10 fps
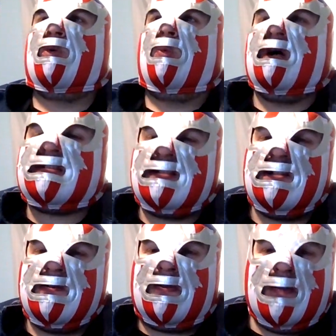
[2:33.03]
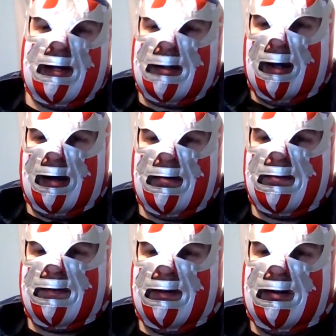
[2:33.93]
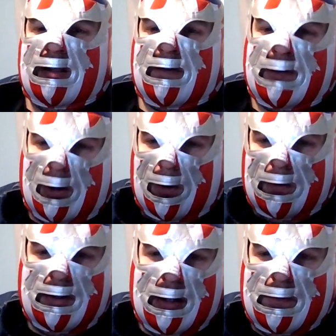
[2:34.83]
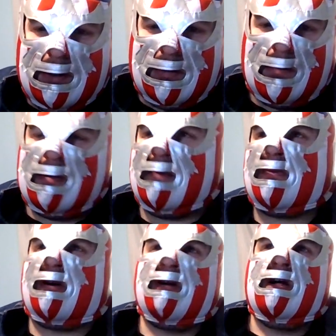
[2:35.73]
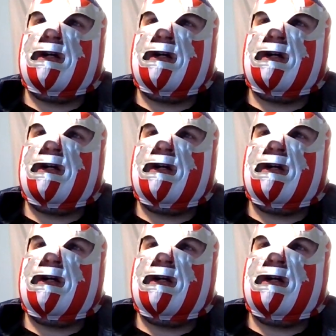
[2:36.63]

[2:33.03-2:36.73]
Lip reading: What do you think of, if you're old enough and you remember,